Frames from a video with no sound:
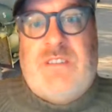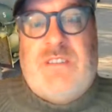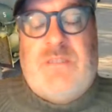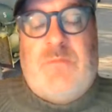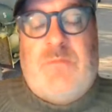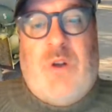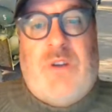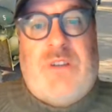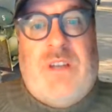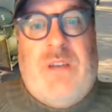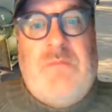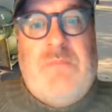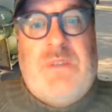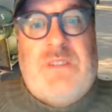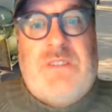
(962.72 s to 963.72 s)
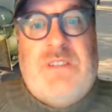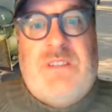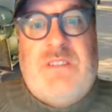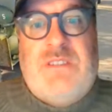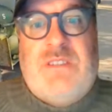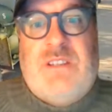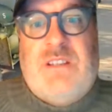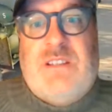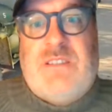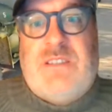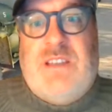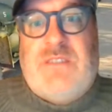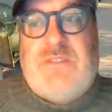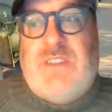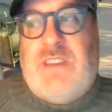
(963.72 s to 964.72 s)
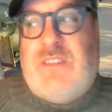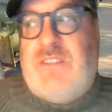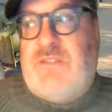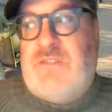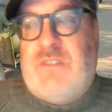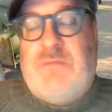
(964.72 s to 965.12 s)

is a part-time business, and it sounds like there's